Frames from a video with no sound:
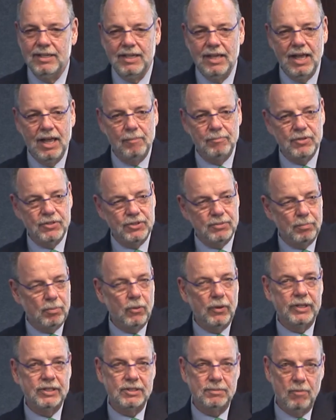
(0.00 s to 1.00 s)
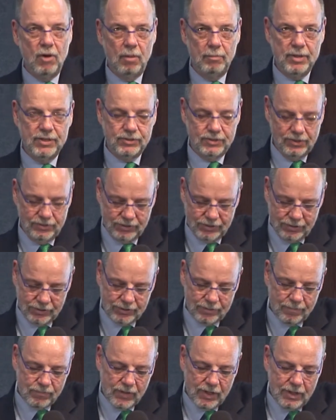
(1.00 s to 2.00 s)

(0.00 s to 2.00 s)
to supporting small businesses.